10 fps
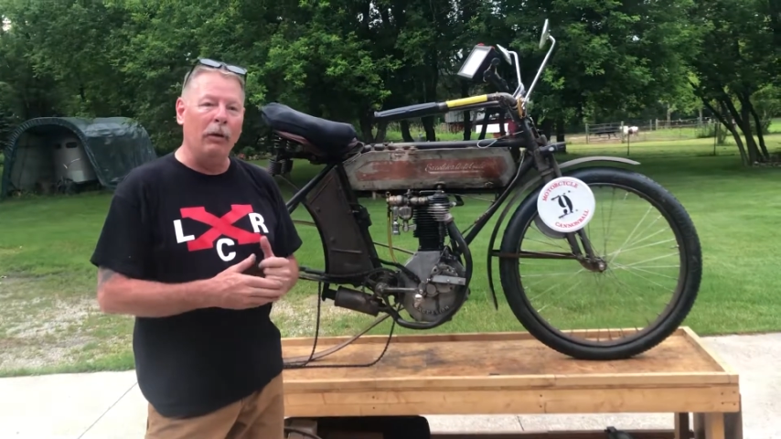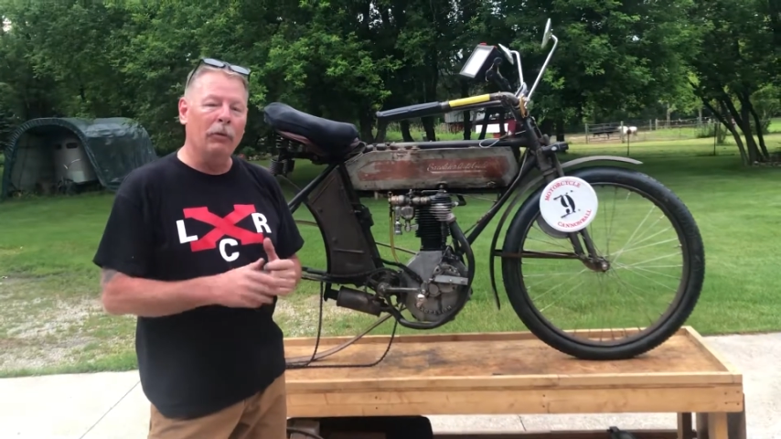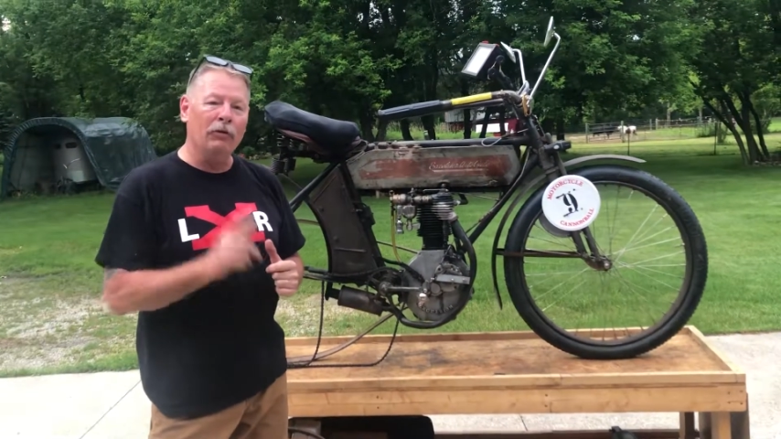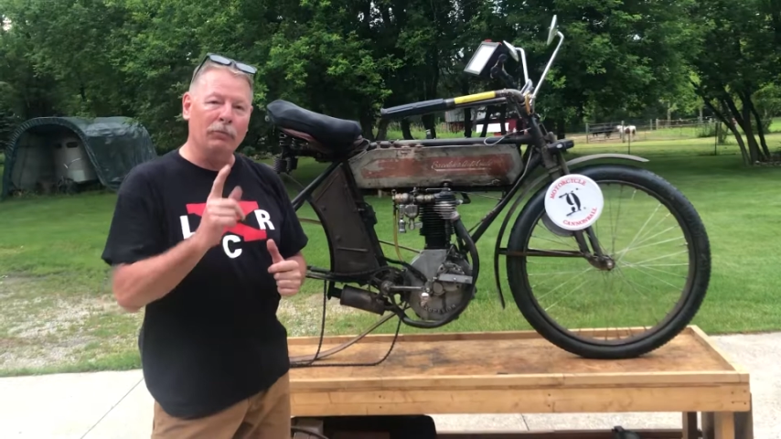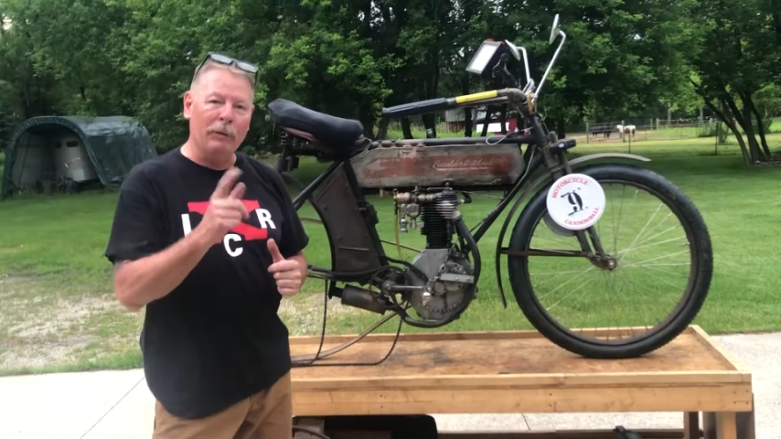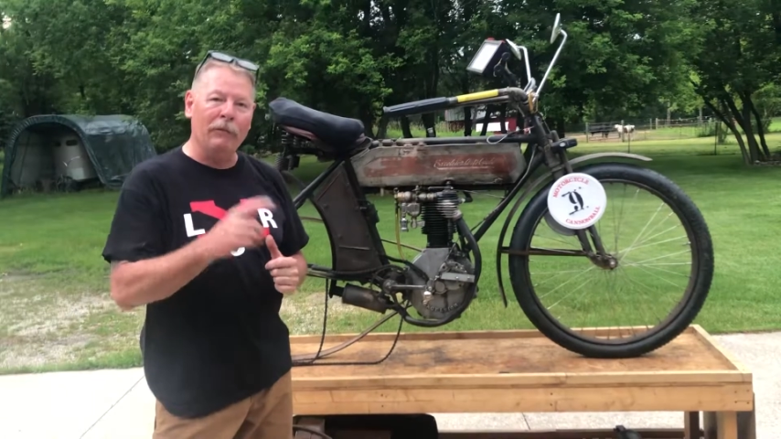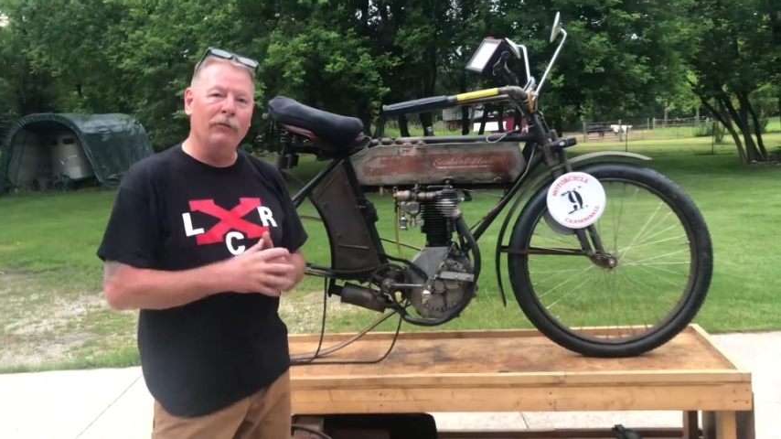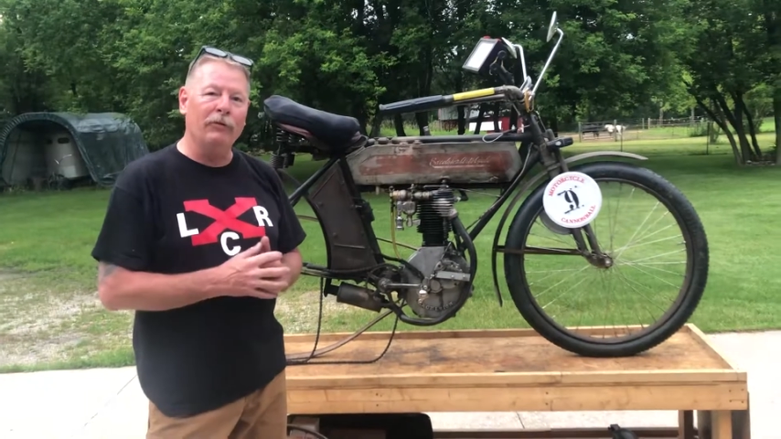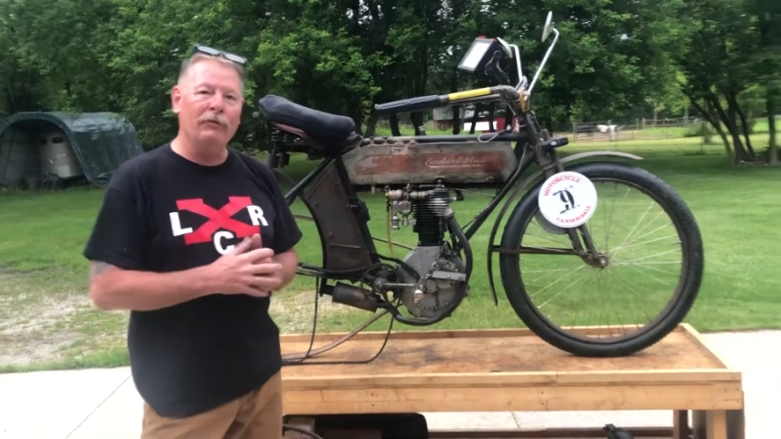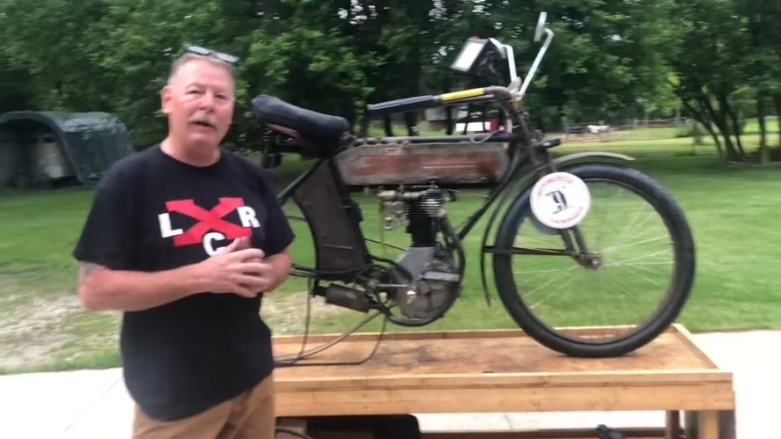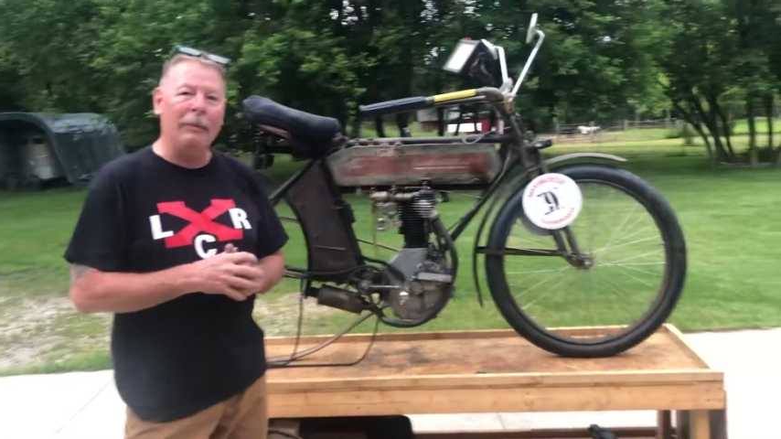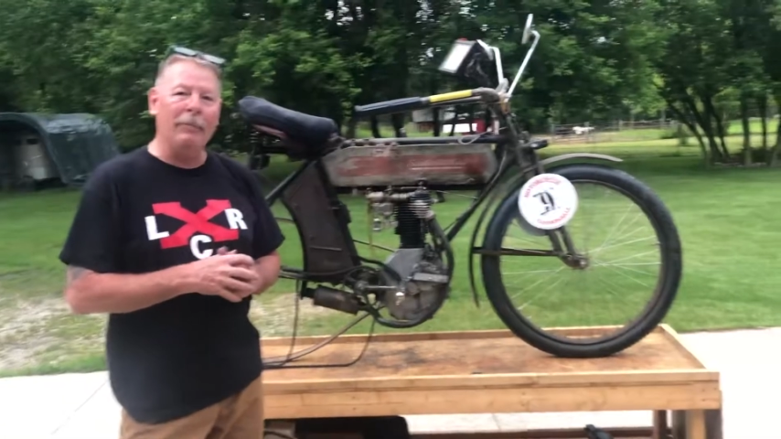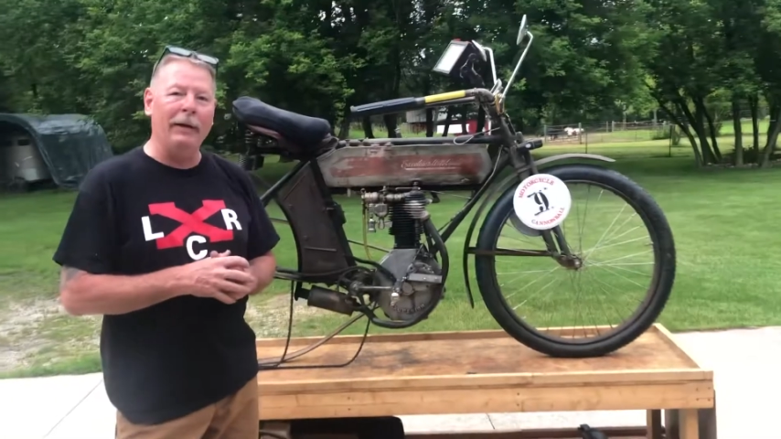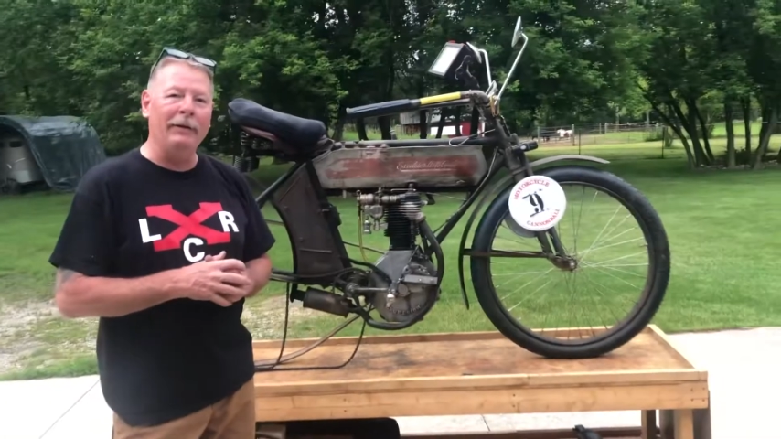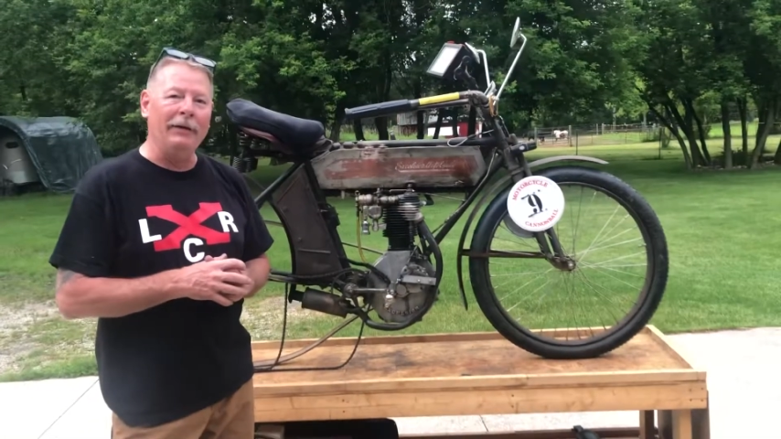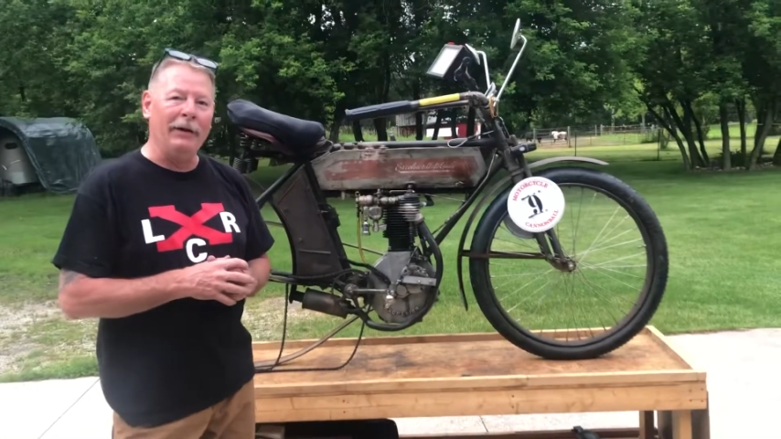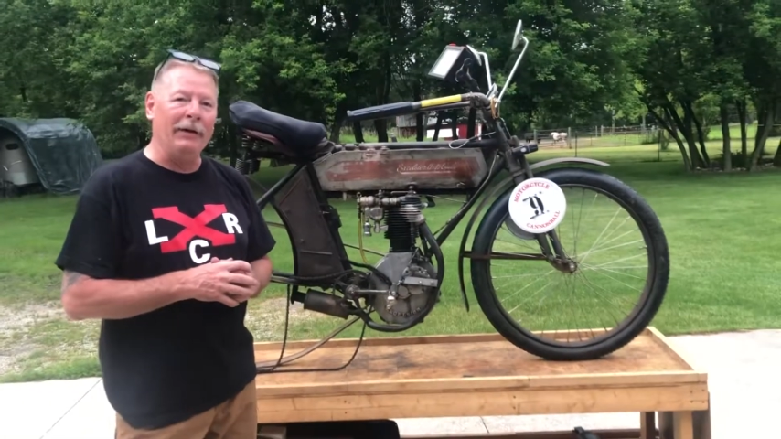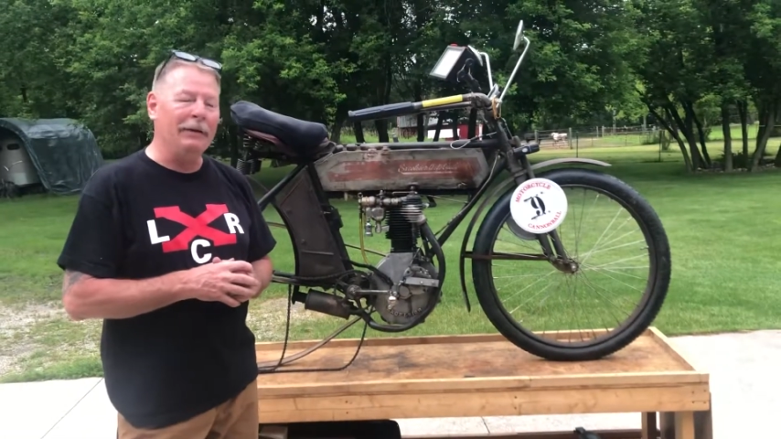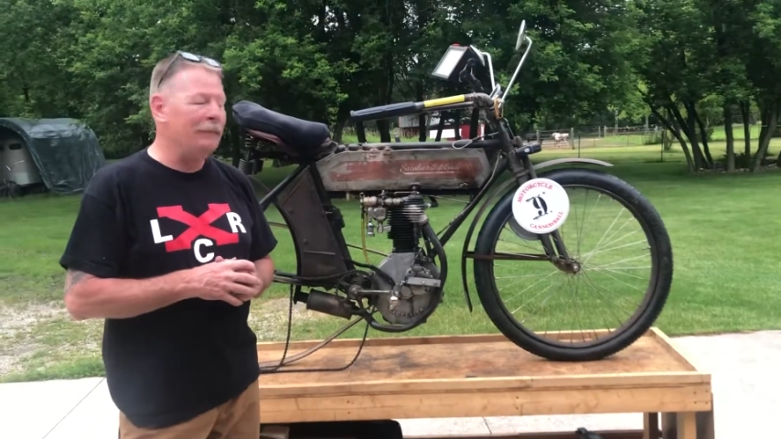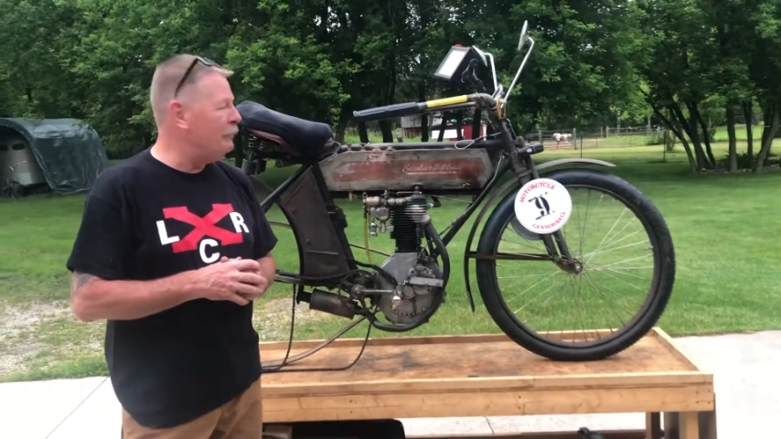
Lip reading: which is my first time that I did it,